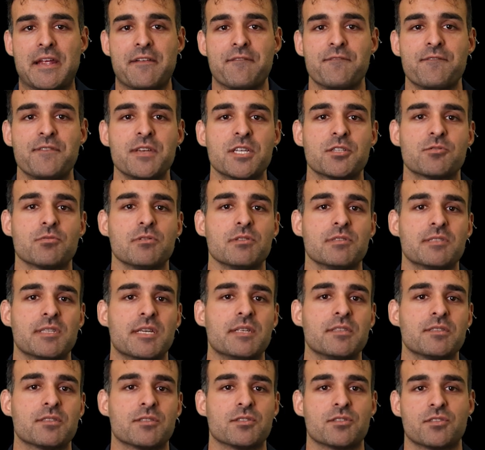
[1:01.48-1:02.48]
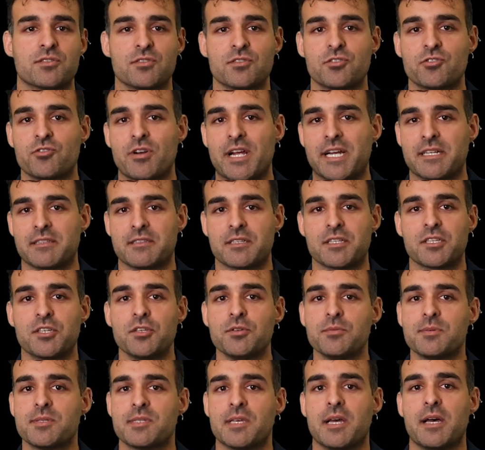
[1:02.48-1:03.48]
and visual sensors to track the
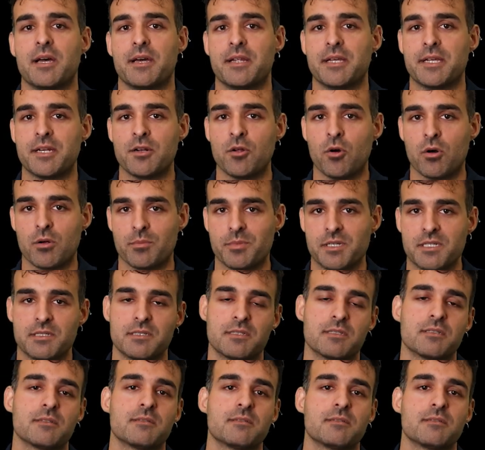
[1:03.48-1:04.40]
CubeSat in orbit.